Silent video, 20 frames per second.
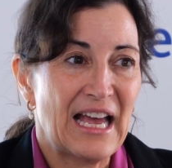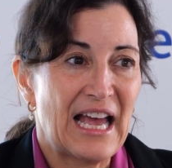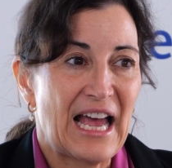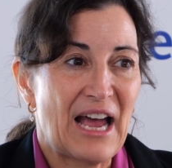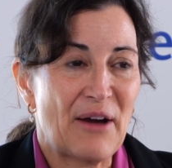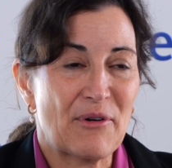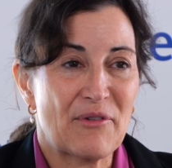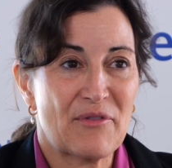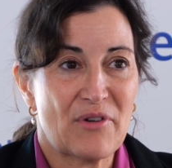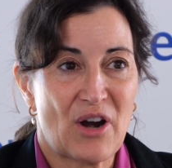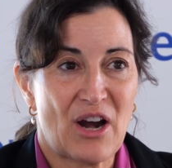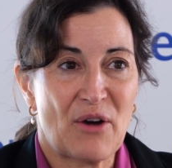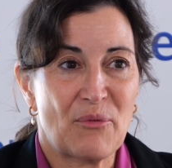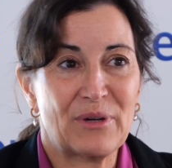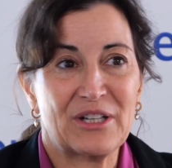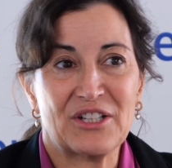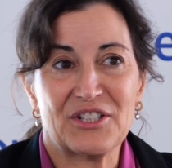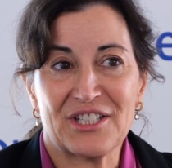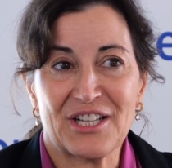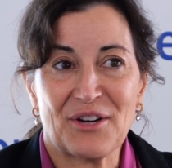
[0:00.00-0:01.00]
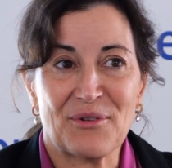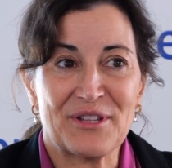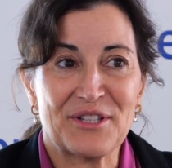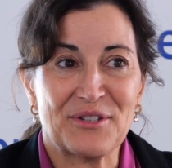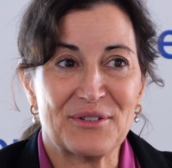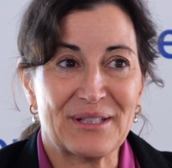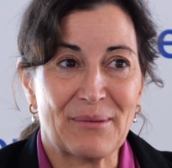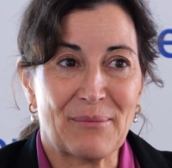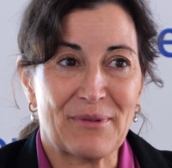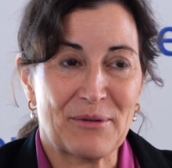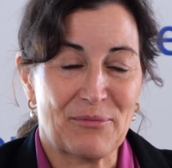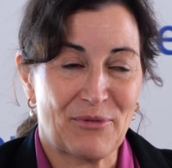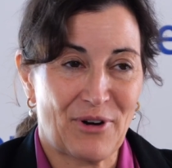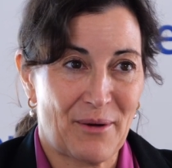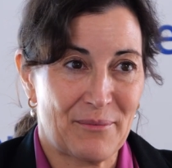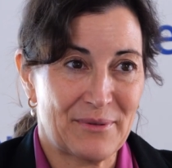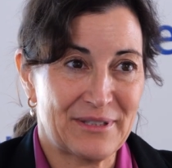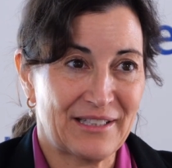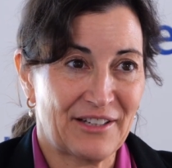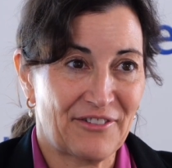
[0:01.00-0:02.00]
However, I want to share with you some of the
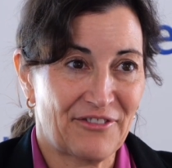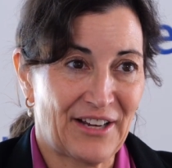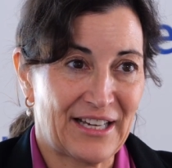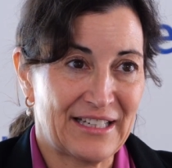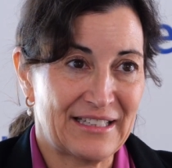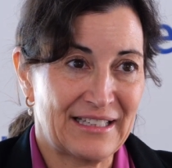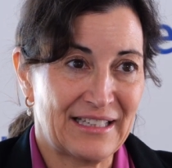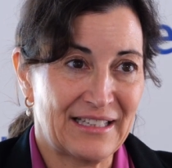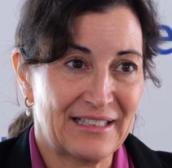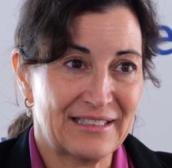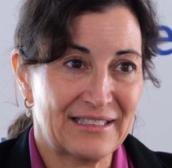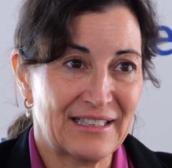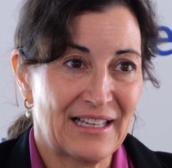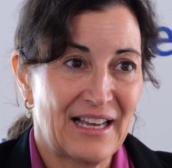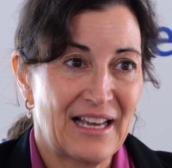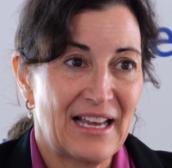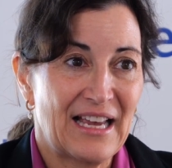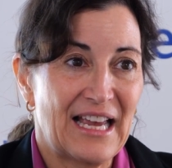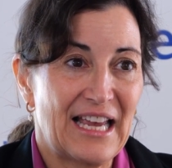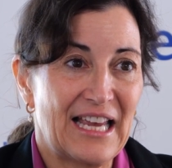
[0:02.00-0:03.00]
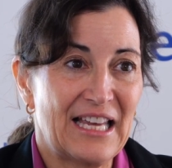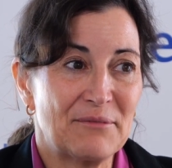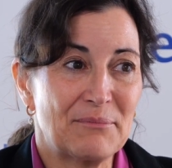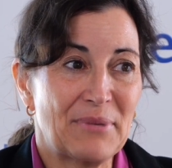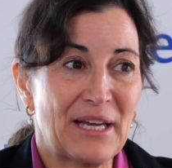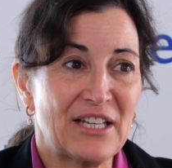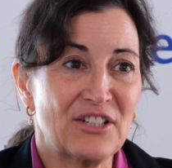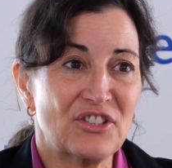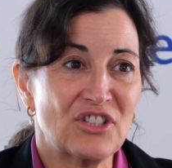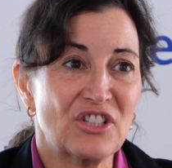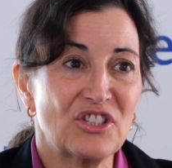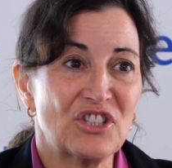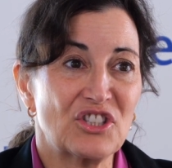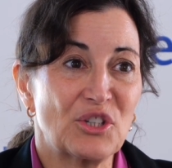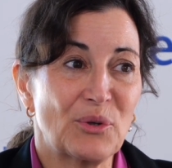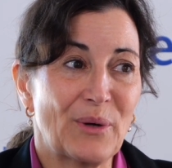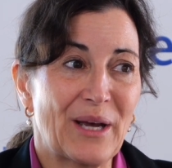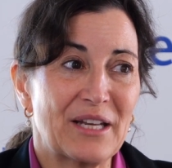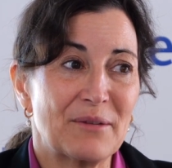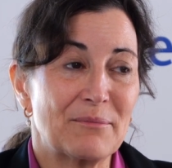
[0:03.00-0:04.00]
promising findings. In patients
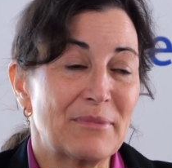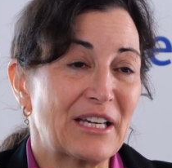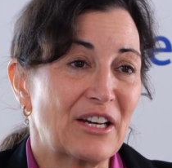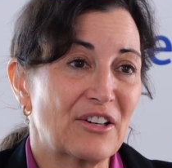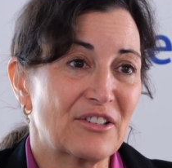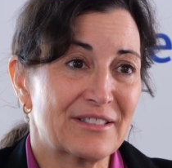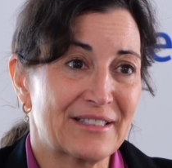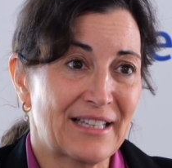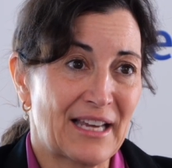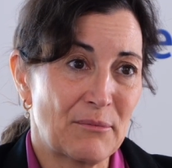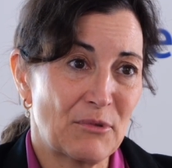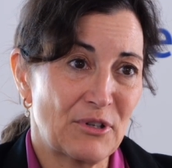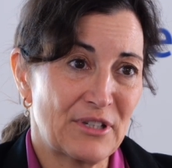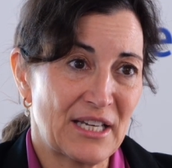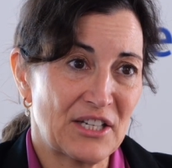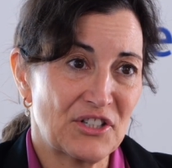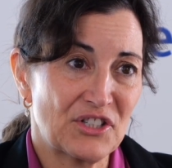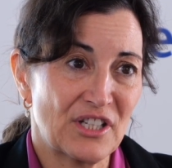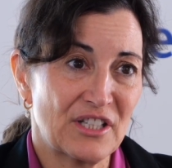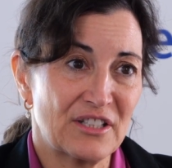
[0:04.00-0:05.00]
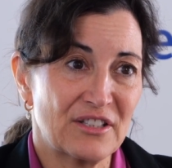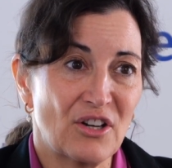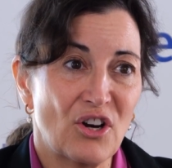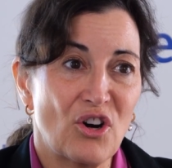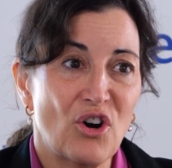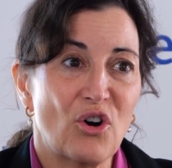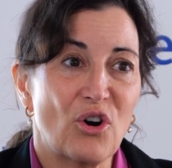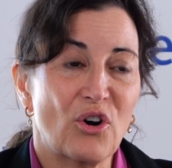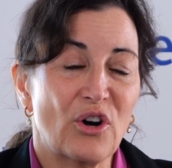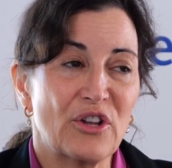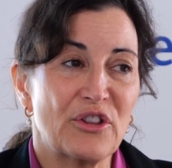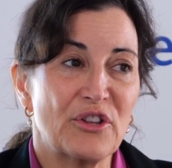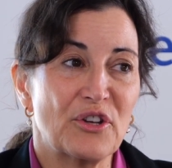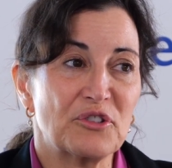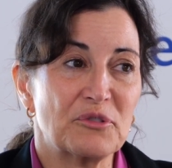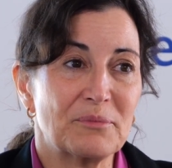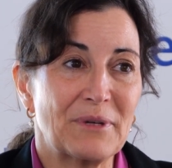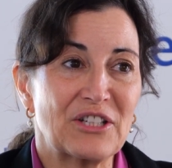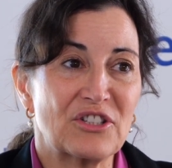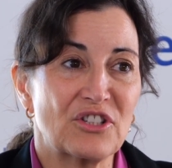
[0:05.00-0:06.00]
who had a BRCA mutation, or in
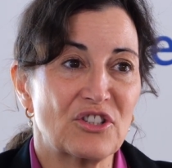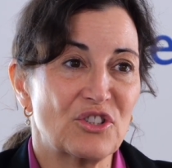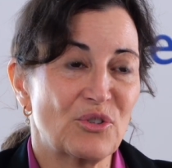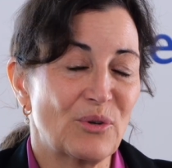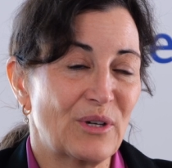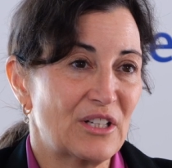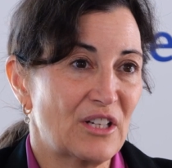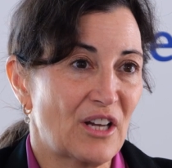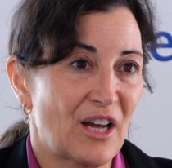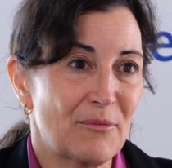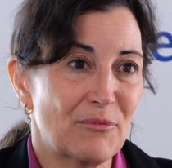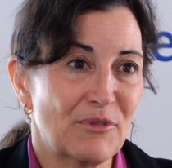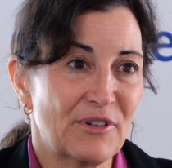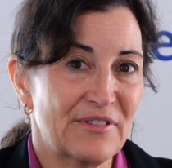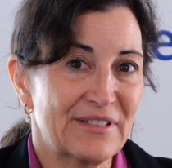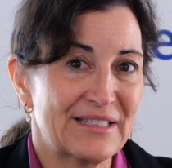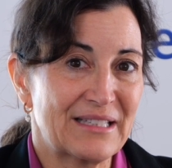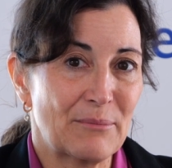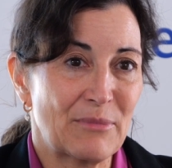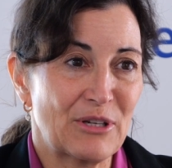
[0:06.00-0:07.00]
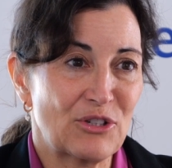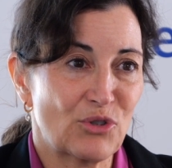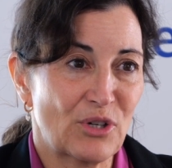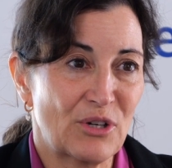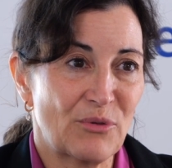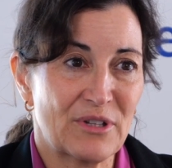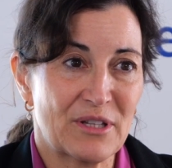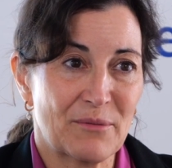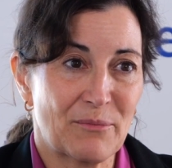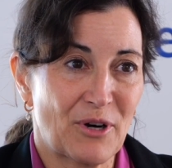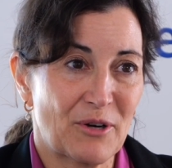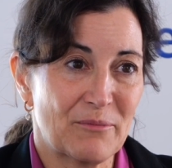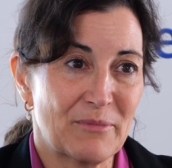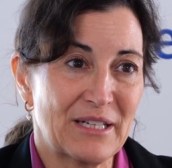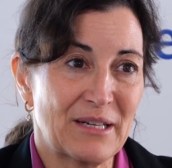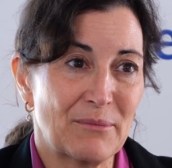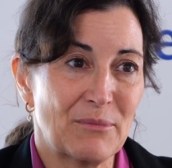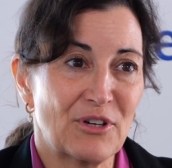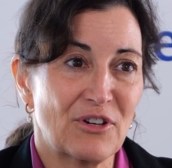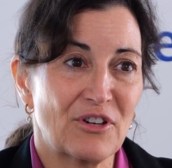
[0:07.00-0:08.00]
those patients who had not previously been treated with a PARP
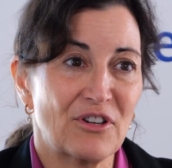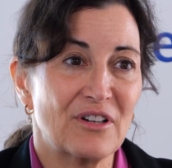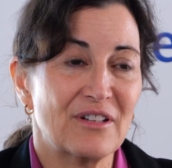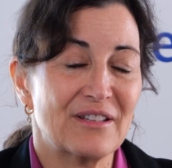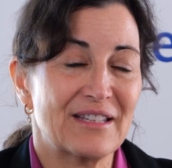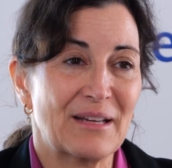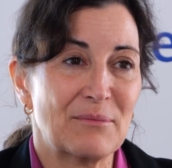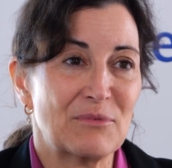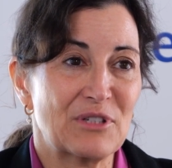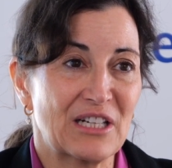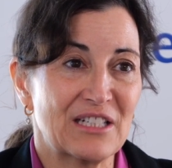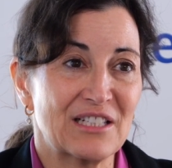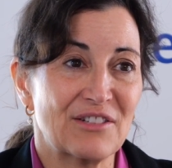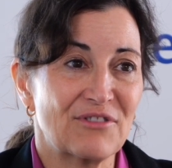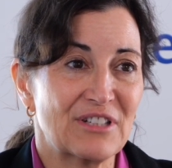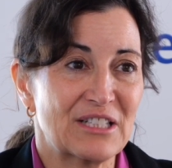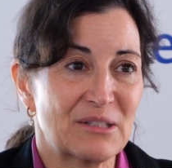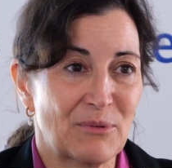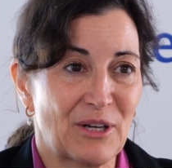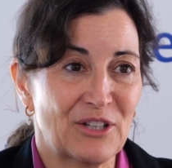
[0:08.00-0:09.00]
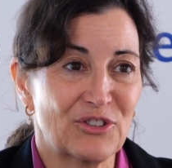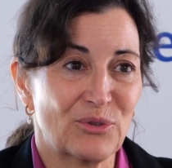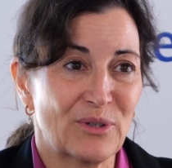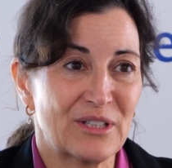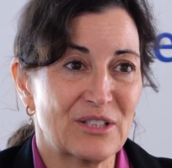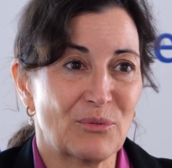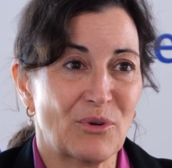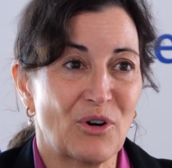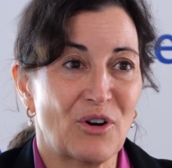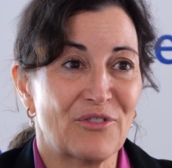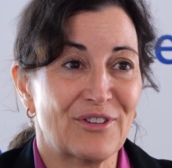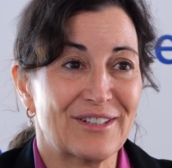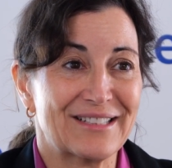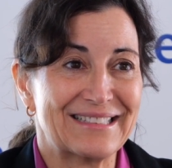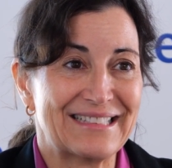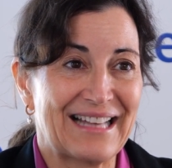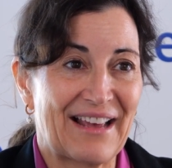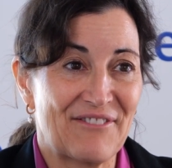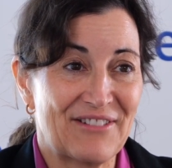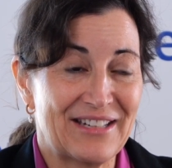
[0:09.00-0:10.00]
inhibitor, the objective response rates were over
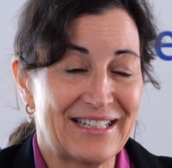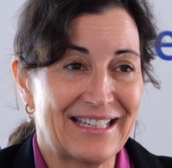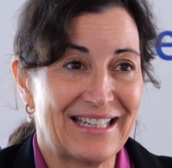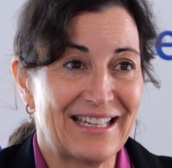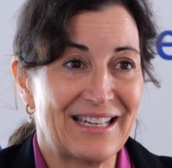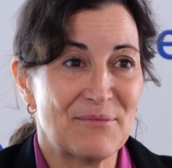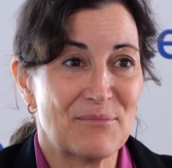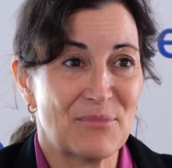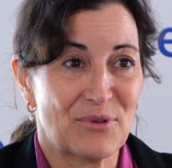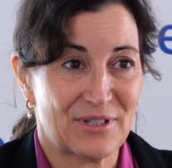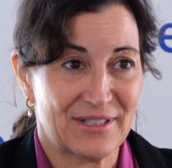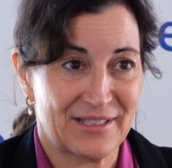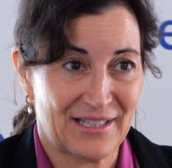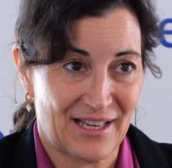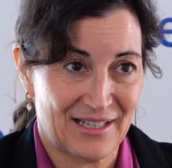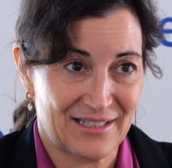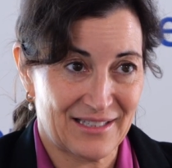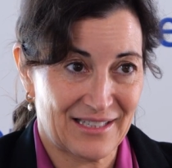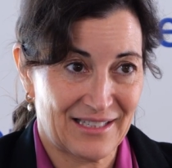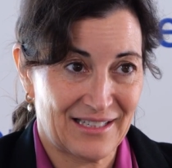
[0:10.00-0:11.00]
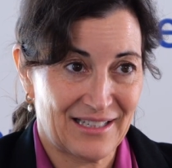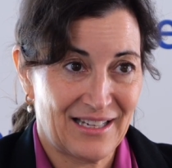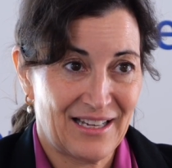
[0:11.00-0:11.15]
70%.